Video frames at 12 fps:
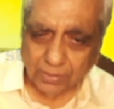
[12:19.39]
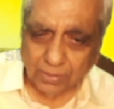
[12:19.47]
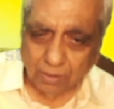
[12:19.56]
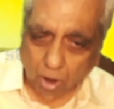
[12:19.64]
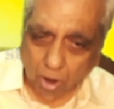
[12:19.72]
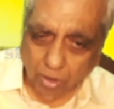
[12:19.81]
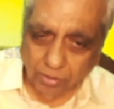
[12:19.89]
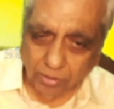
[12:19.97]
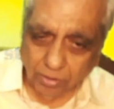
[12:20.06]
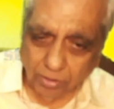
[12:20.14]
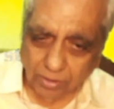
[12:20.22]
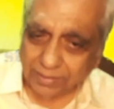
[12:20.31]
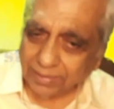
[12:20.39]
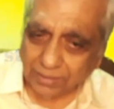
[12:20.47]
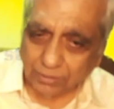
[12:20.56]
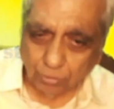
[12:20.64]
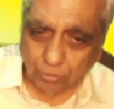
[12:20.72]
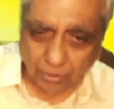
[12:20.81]
Or in case
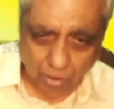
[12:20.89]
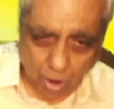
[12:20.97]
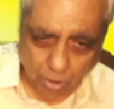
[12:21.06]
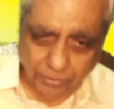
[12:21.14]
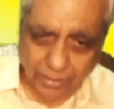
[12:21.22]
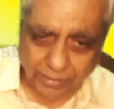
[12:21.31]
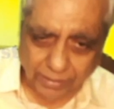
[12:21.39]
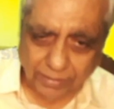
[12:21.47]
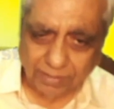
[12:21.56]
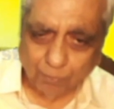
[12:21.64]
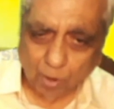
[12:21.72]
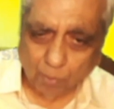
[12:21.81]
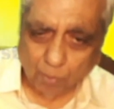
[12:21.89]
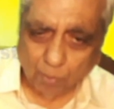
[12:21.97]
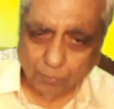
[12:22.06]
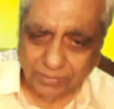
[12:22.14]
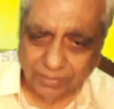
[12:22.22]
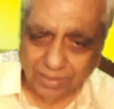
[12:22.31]
you are not getting the proper
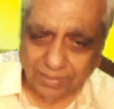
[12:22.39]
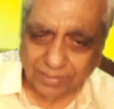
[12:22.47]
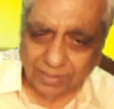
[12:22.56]
result,